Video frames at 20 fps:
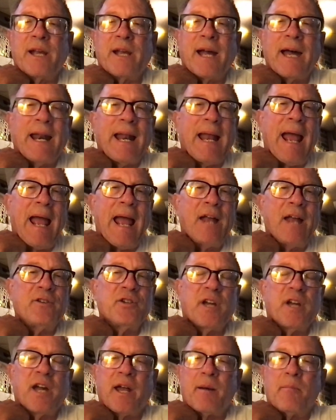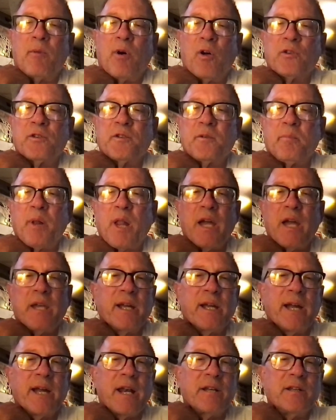You got to add, you got to multiply,
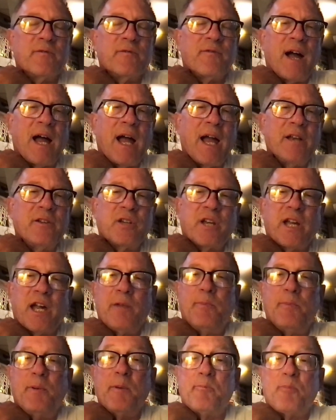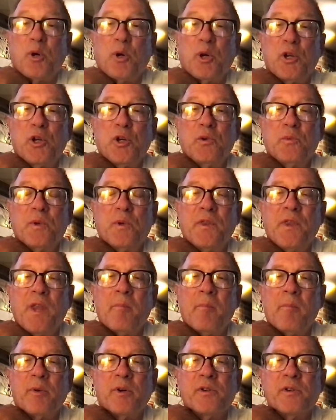you got to divide, you got to be pretty good with numbers.